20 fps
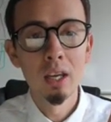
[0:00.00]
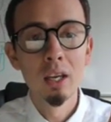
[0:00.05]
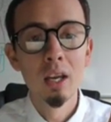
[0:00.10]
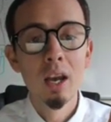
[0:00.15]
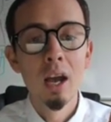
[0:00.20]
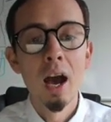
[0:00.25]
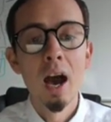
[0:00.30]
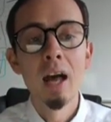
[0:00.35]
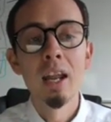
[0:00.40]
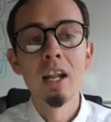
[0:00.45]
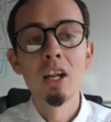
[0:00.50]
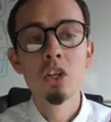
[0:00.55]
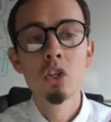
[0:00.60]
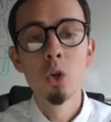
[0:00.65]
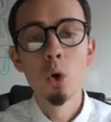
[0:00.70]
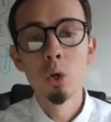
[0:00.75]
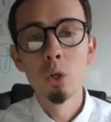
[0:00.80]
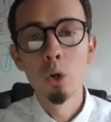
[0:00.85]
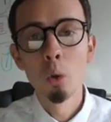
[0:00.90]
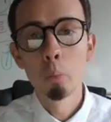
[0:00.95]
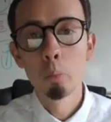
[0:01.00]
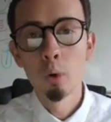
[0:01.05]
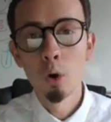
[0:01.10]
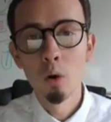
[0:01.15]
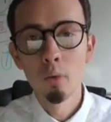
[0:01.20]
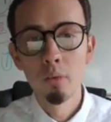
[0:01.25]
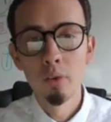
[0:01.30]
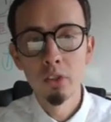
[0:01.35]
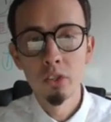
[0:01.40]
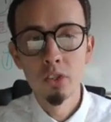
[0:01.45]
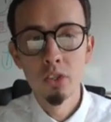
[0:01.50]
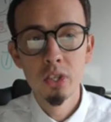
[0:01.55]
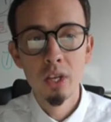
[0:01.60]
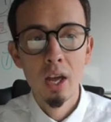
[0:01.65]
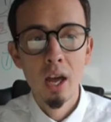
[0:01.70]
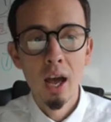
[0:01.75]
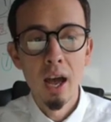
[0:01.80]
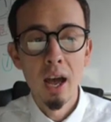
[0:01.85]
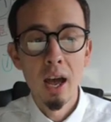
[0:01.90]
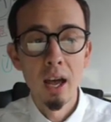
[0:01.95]
And enjoy your profits.
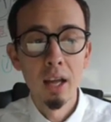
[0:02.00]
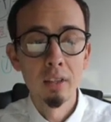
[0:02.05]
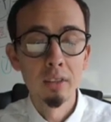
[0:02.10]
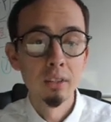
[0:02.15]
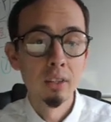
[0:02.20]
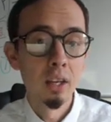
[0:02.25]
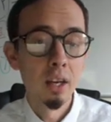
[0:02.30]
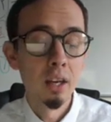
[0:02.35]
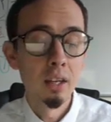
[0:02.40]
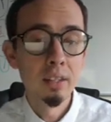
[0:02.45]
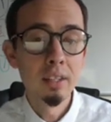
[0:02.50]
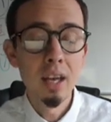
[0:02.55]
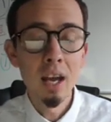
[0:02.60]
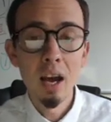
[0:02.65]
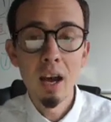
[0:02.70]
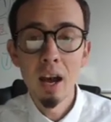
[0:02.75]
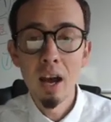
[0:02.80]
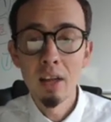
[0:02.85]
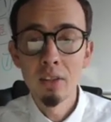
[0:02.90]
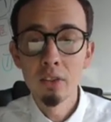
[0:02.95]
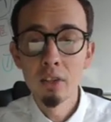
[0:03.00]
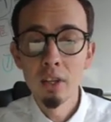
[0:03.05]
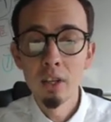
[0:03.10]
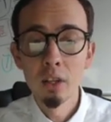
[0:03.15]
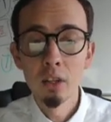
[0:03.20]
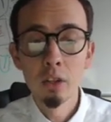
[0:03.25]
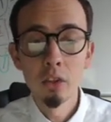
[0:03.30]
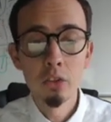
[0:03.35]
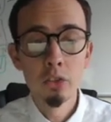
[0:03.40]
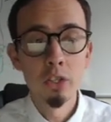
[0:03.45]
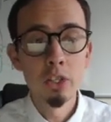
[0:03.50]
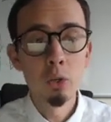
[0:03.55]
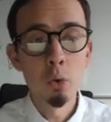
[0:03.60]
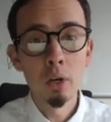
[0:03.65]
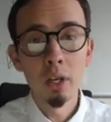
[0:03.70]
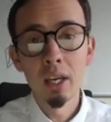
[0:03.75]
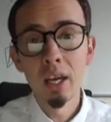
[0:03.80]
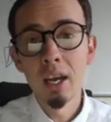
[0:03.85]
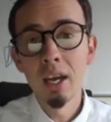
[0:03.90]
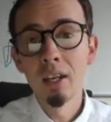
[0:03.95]
And uh, yeah, and i uh, see you
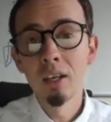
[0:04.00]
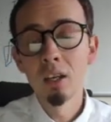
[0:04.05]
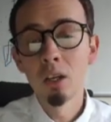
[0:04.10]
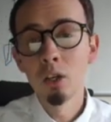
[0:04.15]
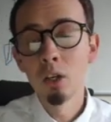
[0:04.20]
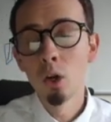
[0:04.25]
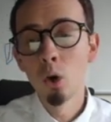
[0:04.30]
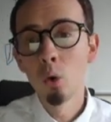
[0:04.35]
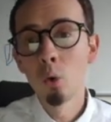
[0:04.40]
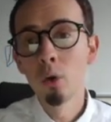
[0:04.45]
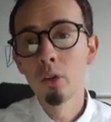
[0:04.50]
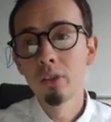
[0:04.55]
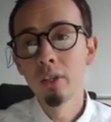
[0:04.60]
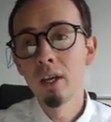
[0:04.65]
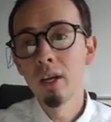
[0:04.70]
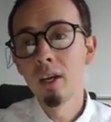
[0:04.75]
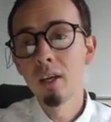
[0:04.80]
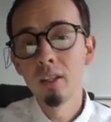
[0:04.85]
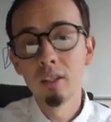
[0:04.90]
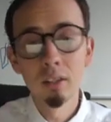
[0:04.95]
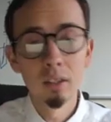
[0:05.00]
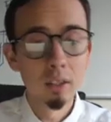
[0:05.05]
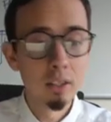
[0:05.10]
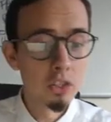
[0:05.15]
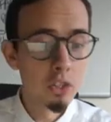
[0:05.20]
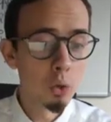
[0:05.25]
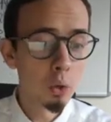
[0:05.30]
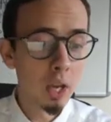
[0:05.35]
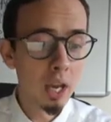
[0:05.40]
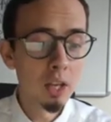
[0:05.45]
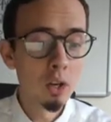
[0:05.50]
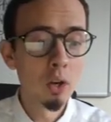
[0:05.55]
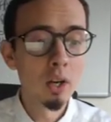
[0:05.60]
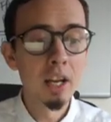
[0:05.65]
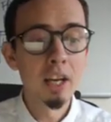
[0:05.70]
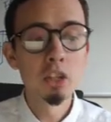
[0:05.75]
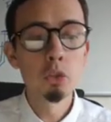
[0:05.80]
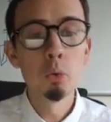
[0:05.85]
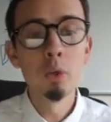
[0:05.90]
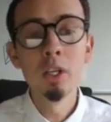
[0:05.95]
again, you know, then see you again in the next
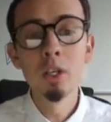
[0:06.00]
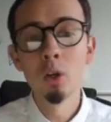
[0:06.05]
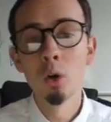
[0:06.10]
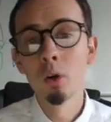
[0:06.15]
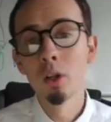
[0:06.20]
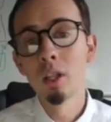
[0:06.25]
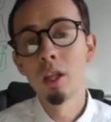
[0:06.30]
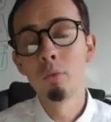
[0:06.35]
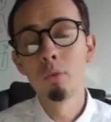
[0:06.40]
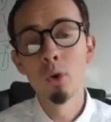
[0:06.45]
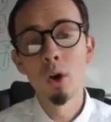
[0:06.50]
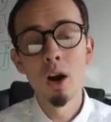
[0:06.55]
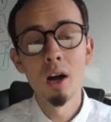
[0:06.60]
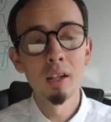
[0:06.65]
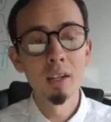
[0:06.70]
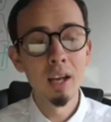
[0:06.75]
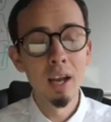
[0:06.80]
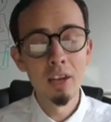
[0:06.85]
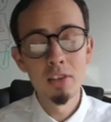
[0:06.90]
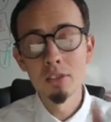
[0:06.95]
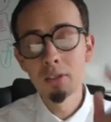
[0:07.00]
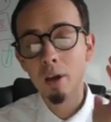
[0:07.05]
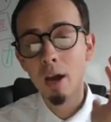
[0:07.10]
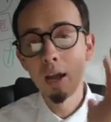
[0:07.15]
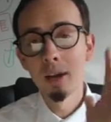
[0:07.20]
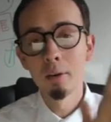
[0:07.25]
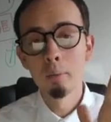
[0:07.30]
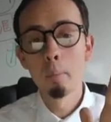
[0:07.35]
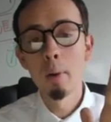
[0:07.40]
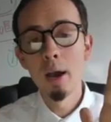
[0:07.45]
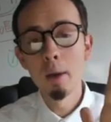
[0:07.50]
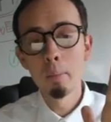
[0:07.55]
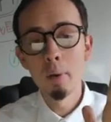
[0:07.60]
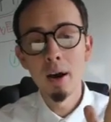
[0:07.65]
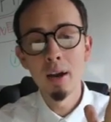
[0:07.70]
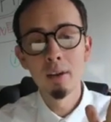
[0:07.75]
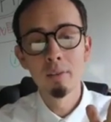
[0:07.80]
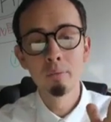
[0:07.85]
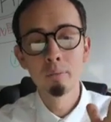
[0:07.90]
video. Love you all, guys, and bye bye.